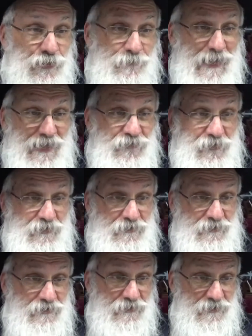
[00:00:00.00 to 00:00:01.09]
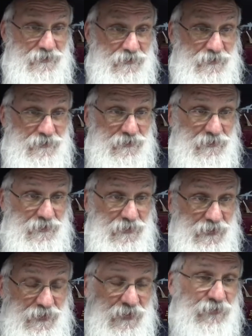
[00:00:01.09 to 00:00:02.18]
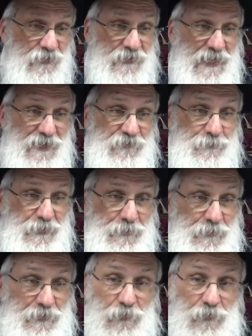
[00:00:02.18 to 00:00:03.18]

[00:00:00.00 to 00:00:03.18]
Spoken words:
your mazal is going to have a baby.